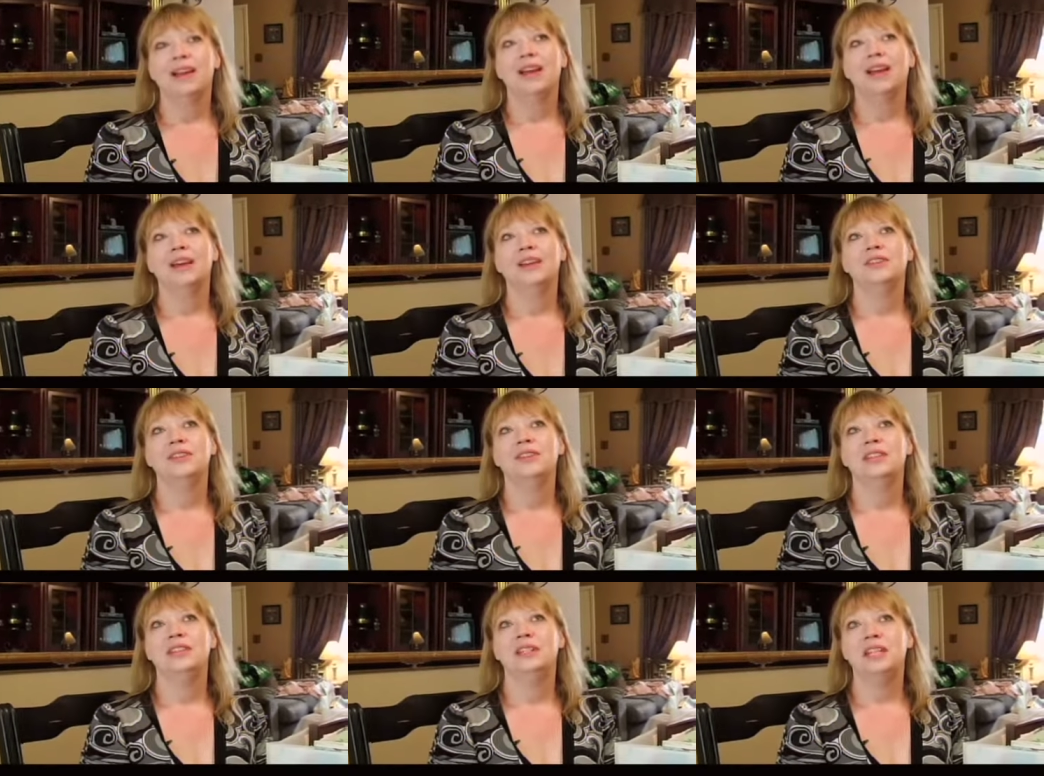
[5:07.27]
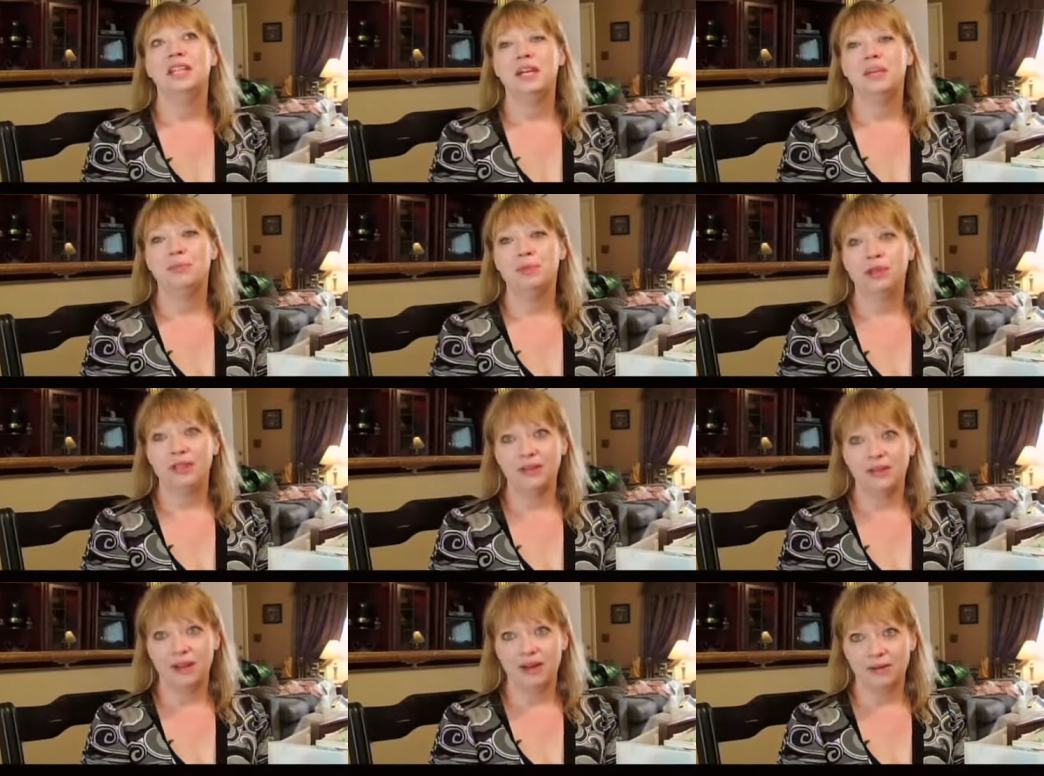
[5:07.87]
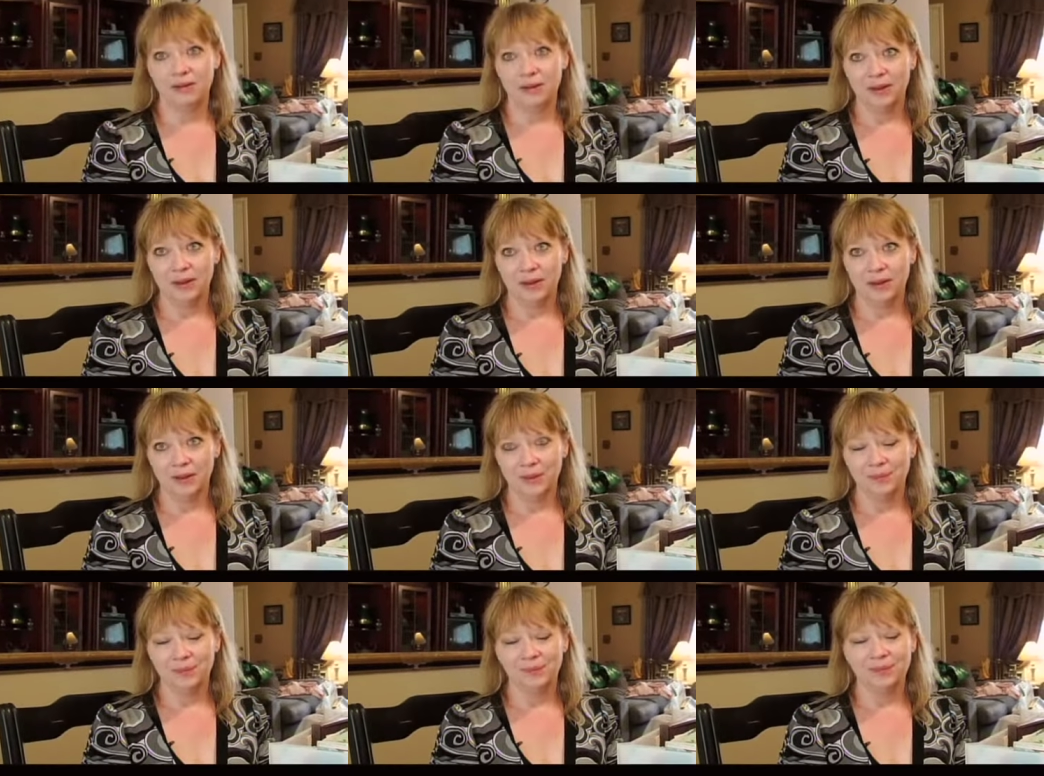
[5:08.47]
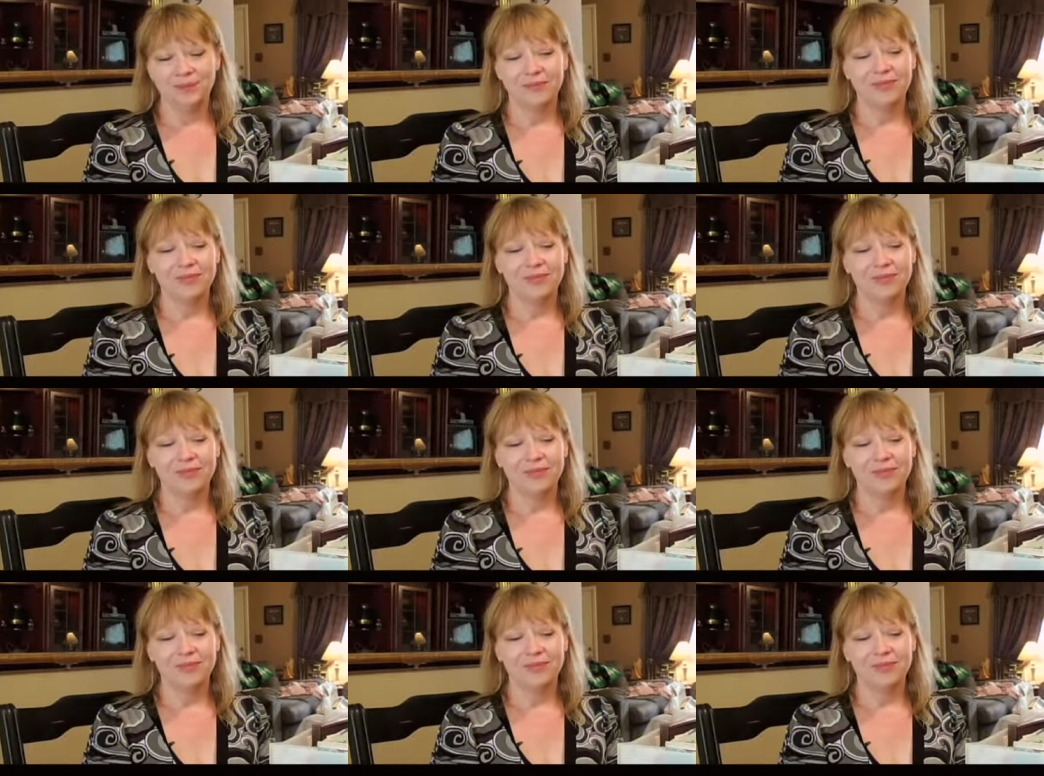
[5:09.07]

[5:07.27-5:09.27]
I was deeply in love with him.